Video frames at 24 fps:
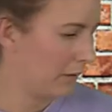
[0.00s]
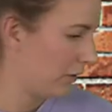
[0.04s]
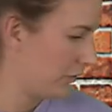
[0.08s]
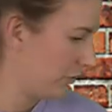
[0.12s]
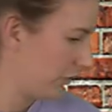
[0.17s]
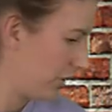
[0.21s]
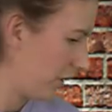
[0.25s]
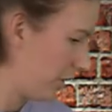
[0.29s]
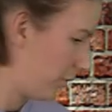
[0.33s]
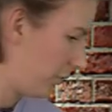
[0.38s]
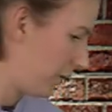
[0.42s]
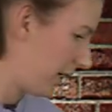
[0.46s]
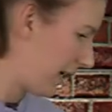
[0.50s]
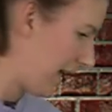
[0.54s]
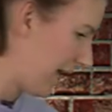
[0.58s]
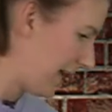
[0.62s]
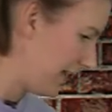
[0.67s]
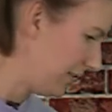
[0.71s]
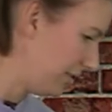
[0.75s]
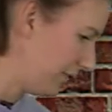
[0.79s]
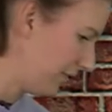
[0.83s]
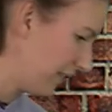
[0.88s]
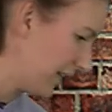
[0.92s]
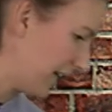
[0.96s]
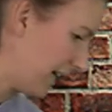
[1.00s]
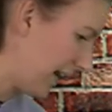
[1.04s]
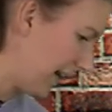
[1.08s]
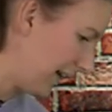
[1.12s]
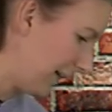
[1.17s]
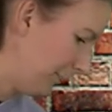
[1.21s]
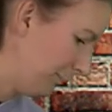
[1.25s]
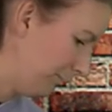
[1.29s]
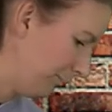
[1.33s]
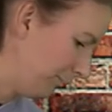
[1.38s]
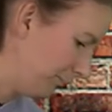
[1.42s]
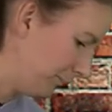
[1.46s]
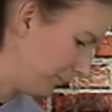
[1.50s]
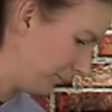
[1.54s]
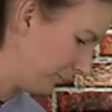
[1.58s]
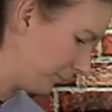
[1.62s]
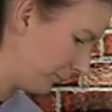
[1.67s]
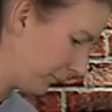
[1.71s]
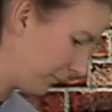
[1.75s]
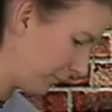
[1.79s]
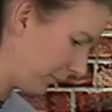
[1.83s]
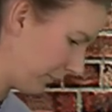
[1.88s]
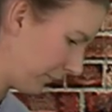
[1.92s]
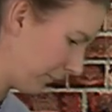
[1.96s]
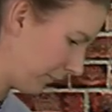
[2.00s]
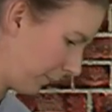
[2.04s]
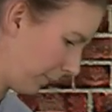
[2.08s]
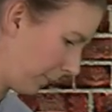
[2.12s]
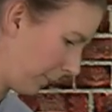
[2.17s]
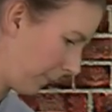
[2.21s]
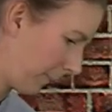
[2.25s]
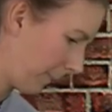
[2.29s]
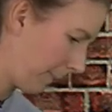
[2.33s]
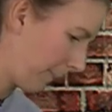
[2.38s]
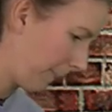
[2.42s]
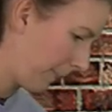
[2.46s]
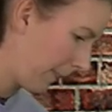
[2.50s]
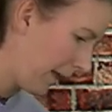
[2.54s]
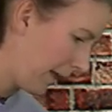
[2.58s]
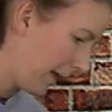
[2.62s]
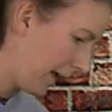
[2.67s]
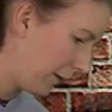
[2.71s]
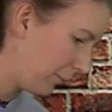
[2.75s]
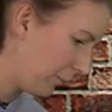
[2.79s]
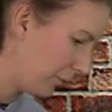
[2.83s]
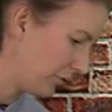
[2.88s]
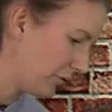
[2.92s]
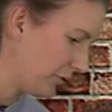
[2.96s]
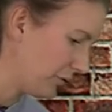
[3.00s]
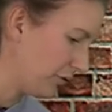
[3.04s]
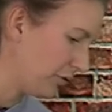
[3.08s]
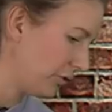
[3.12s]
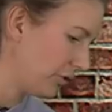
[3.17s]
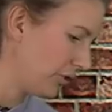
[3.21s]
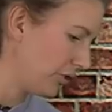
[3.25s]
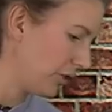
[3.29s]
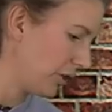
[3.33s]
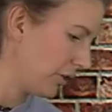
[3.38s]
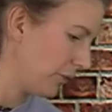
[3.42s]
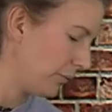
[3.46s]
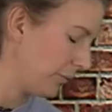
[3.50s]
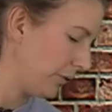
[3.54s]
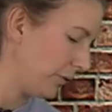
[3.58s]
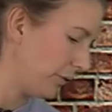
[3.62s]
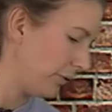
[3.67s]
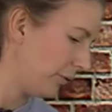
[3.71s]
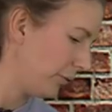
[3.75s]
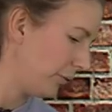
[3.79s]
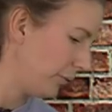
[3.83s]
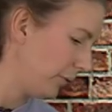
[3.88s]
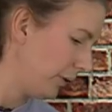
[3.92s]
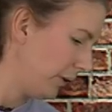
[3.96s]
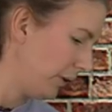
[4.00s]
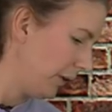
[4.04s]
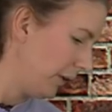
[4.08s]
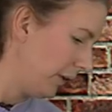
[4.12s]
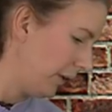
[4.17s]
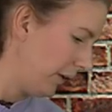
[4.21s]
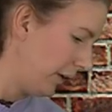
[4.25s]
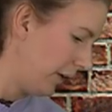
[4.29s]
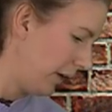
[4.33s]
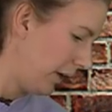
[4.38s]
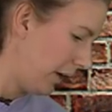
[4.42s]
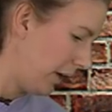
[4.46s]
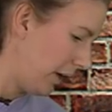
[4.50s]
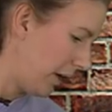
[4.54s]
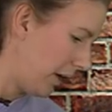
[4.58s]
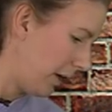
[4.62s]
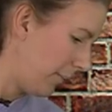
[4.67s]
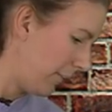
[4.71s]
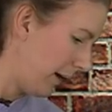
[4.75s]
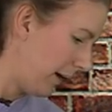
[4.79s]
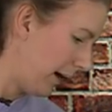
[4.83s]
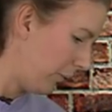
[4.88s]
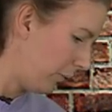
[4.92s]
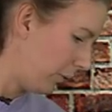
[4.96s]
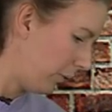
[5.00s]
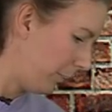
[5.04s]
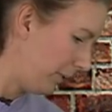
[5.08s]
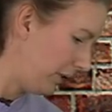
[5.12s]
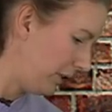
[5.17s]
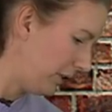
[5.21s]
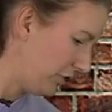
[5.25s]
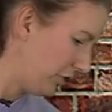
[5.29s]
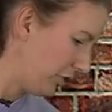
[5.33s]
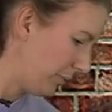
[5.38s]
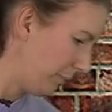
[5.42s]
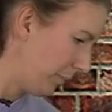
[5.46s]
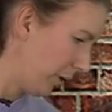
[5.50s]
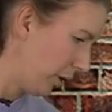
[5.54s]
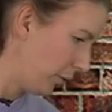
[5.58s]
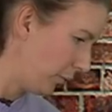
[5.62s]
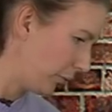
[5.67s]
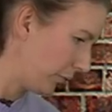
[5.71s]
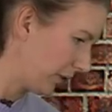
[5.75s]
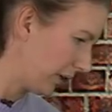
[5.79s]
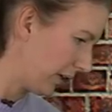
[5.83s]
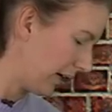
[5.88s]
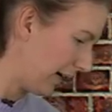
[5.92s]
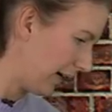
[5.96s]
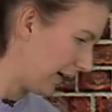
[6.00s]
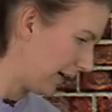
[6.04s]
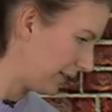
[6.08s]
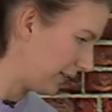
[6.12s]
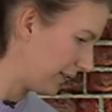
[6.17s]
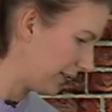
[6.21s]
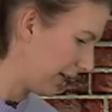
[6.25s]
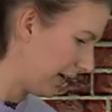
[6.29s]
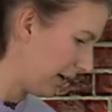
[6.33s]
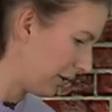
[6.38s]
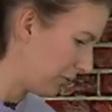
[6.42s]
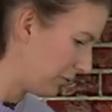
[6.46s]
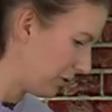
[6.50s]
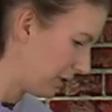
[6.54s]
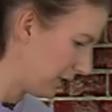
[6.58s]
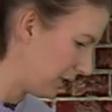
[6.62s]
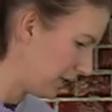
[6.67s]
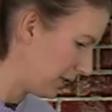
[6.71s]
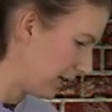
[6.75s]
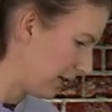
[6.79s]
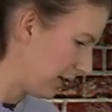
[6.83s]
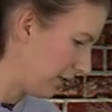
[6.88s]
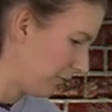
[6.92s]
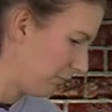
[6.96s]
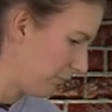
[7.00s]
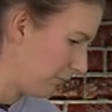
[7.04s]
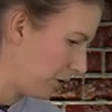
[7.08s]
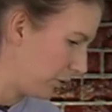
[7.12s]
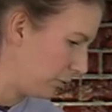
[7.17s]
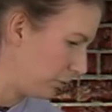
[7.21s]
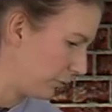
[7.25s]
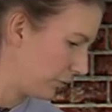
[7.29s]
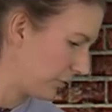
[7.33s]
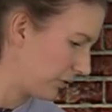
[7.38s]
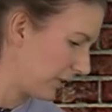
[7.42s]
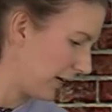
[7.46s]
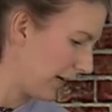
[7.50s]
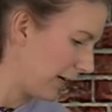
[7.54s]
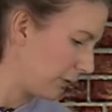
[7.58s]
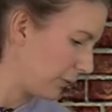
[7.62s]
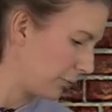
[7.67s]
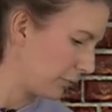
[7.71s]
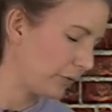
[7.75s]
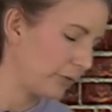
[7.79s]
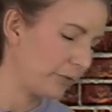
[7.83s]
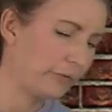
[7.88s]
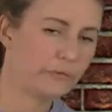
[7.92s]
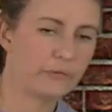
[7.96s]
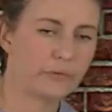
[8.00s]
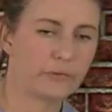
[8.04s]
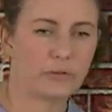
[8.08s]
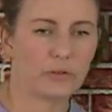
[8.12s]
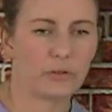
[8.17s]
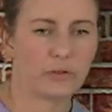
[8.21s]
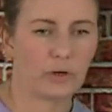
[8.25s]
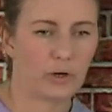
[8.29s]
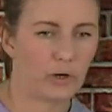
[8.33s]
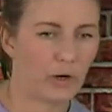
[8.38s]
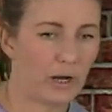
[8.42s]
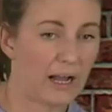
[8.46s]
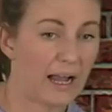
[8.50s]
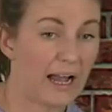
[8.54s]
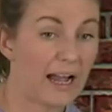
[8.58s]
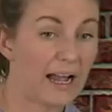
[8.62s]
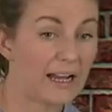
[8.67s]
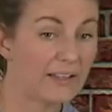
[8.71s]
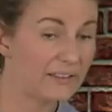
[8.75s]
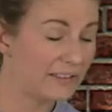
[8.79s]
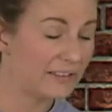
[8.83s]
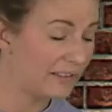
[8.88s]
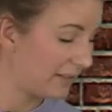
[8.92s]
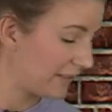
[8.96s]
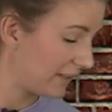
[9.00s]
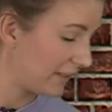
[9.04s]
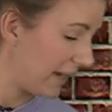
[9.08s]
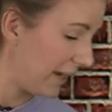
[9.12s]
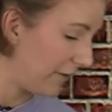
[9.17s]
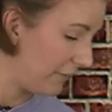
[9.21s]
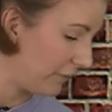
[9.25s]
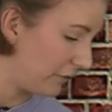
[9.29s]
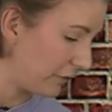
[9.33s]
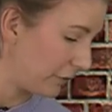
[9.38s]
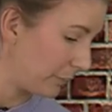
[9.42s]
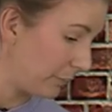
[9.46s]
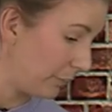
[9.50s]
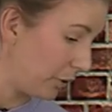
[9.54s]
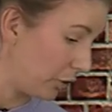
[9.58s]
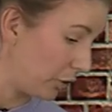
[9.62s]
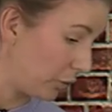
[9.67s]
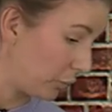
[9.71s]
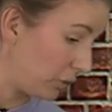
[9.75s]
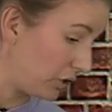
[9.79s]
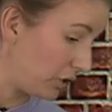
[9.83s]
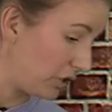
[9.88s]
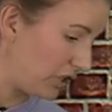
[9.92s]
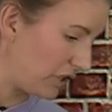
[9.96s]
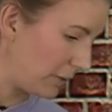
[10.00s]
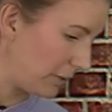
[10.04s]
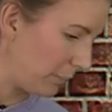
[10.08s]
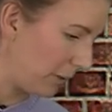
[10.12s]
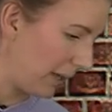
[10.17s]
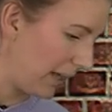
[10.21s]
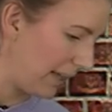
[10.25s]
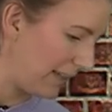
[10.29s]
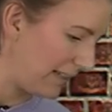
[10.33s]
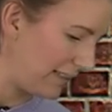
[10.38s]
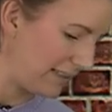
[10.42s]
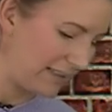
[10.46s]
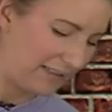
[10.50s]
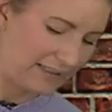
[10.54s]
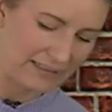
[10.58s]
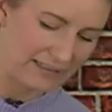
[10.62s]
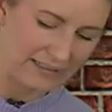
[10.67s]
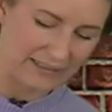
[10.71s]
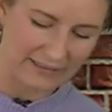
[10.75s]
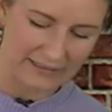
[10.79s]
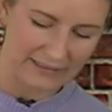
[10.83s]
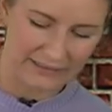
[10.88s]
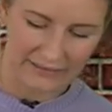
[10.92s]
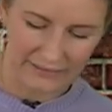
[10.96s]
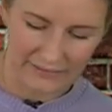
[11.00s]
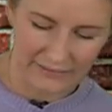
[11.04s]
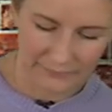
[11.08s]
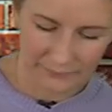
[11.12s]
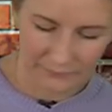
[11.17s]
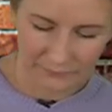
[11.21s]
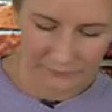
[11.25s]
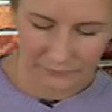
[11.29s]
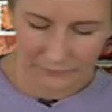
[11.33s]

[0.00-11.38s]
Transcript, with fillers: So ahead of time, I wanted to show you um, our picture postcard and how you can get the most out of your artist canvas board which is placed inside.